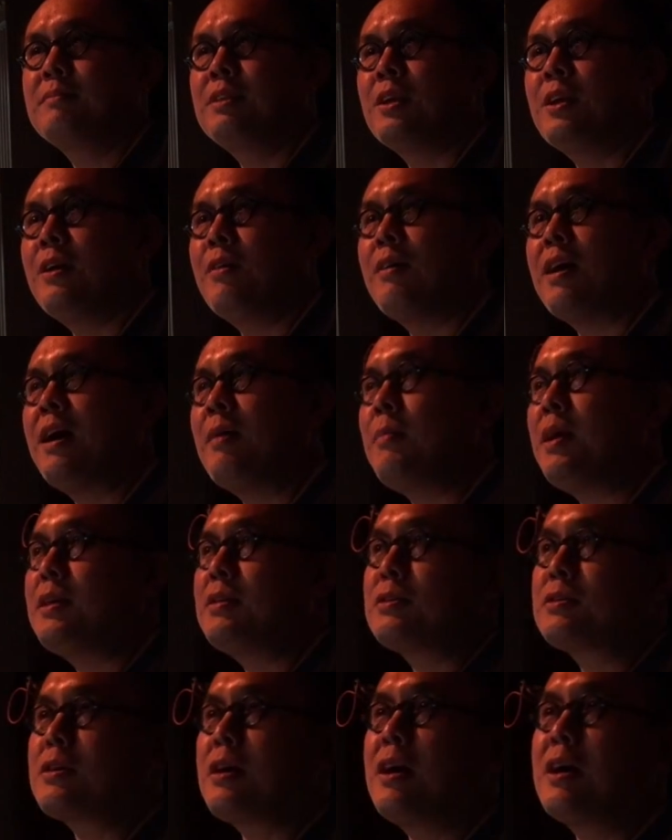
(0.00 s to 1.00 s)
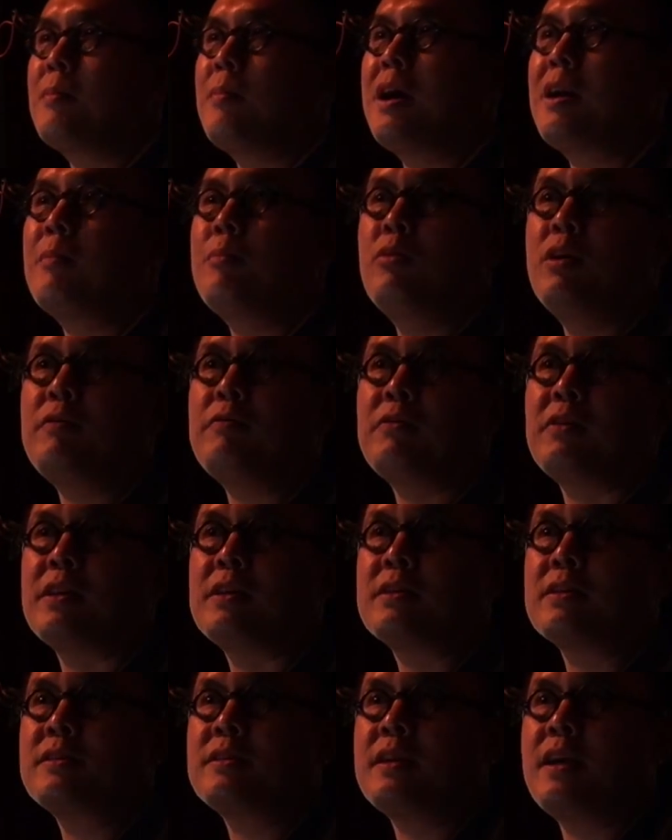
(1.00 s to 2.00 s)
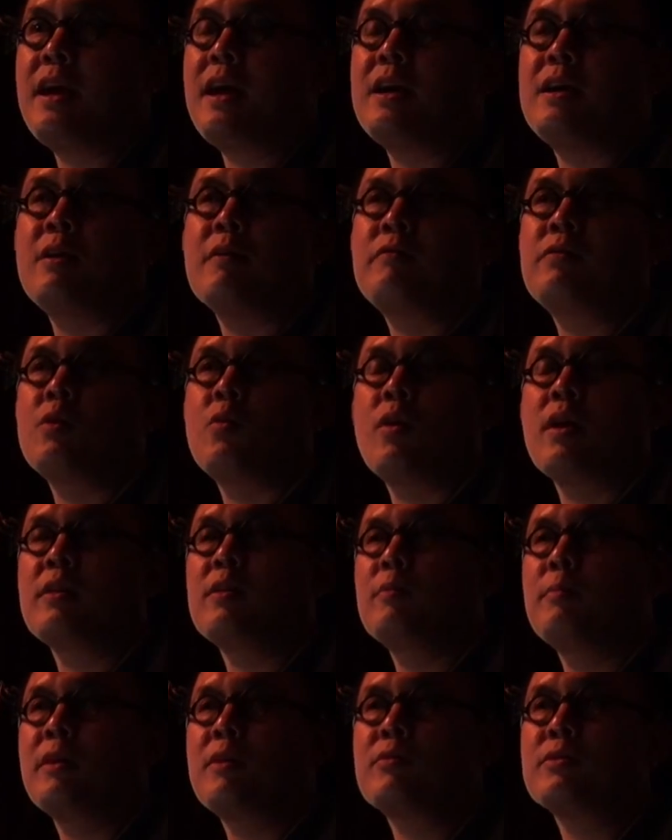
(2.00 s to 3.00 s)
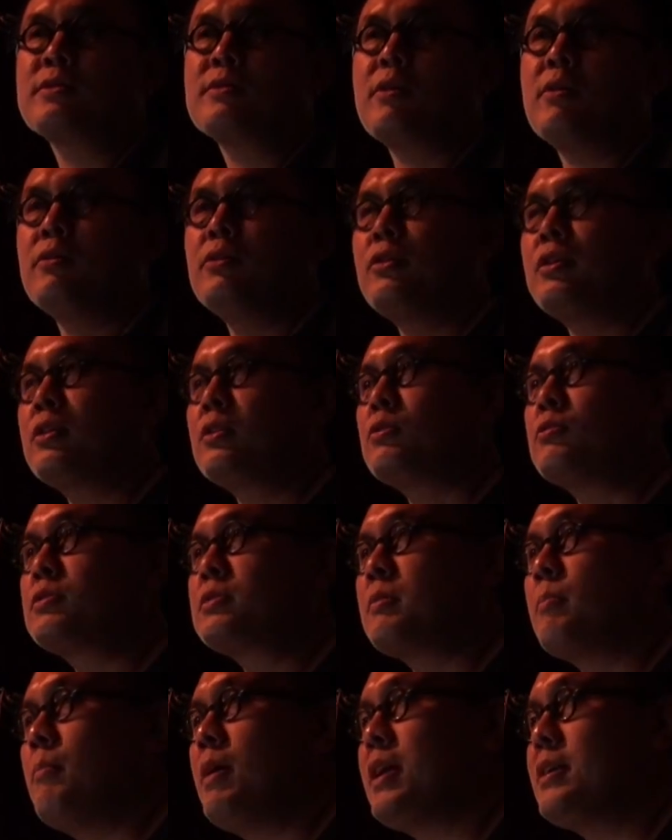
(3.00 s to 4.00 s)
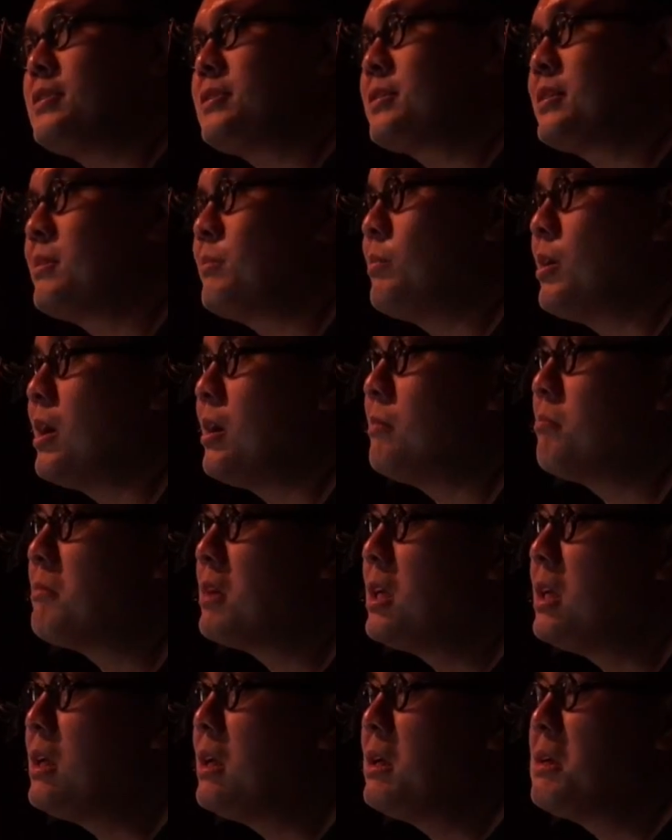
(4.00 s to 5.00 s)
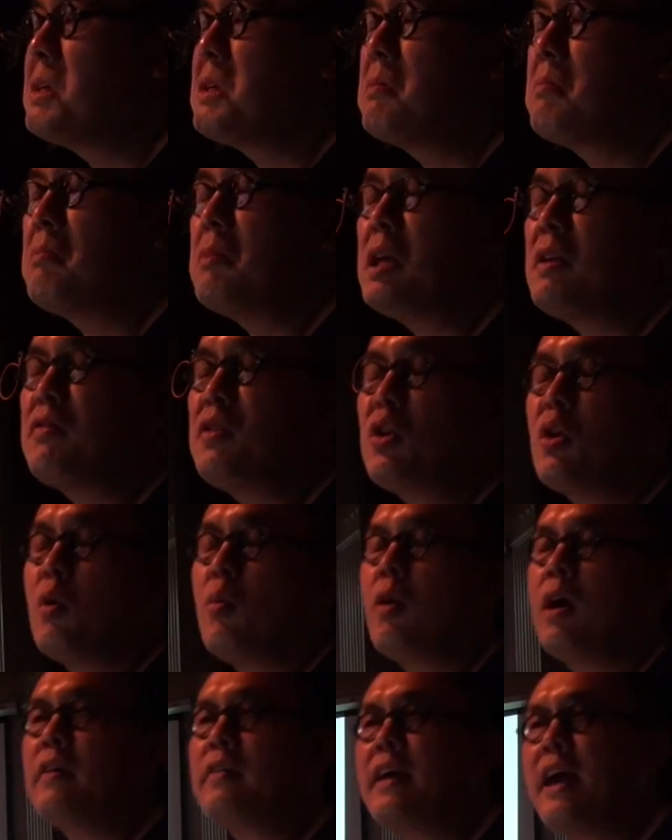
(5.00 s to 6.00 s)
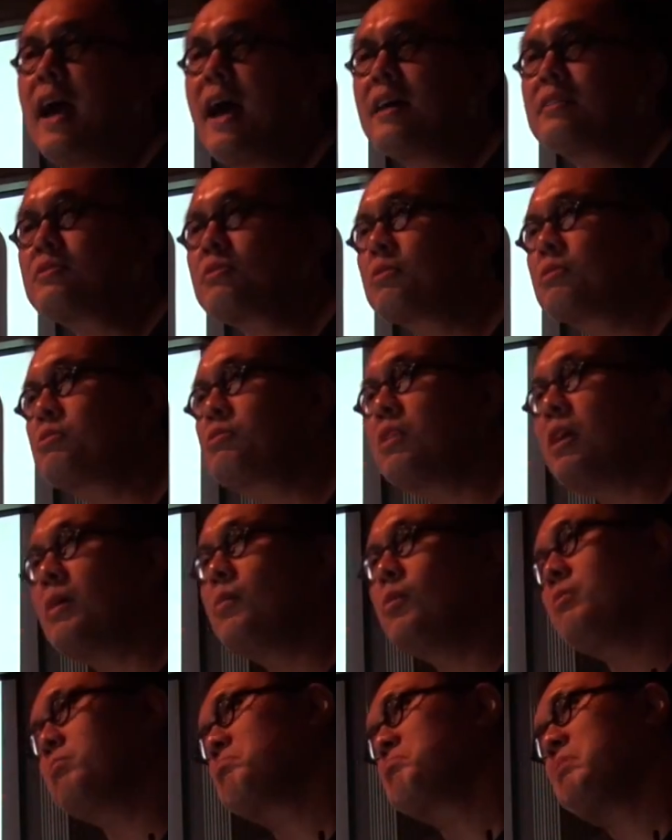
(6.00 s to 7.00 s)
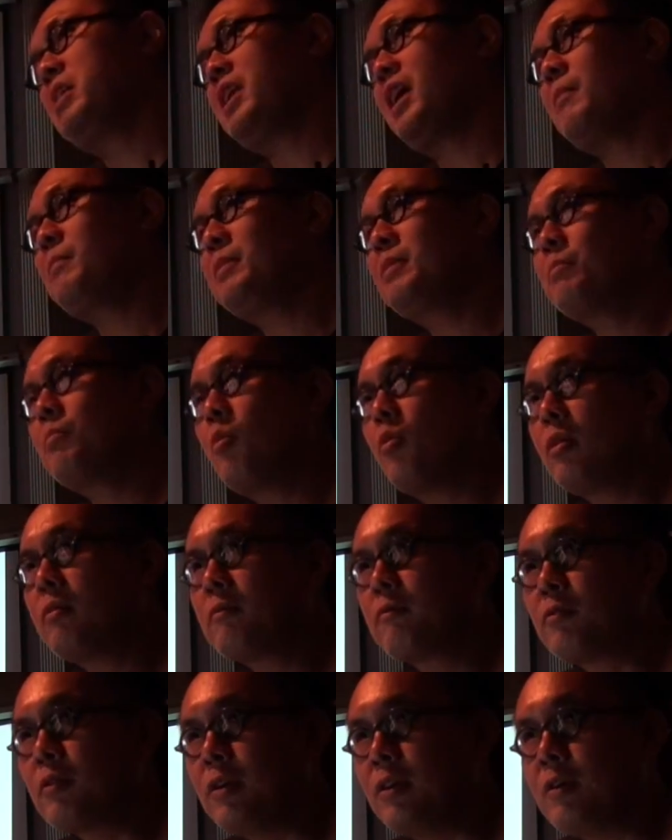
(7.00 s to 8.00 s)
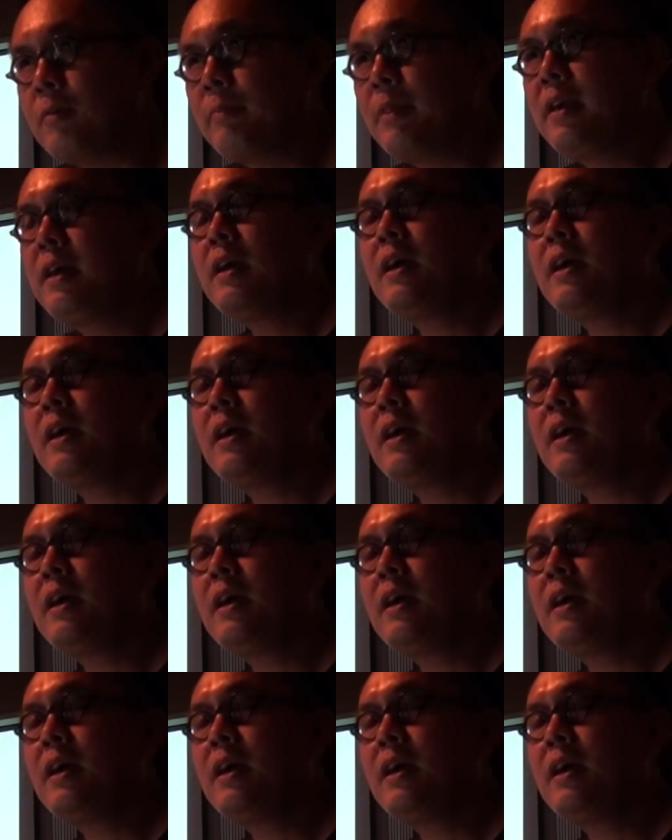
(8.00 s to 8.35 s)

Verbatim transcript: You know, I may just talk about it briefly. Just say, hey, you know, if you want a little better result, you can use some medicine, but if you don't want the hassle or trouble, may not be important for you.